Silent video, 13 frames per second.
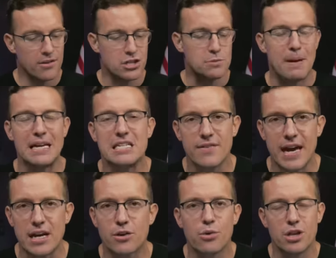They'll have spates of
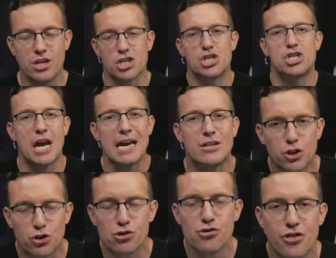anger where they just say
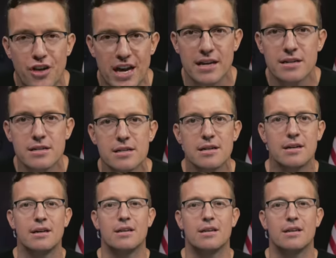true things.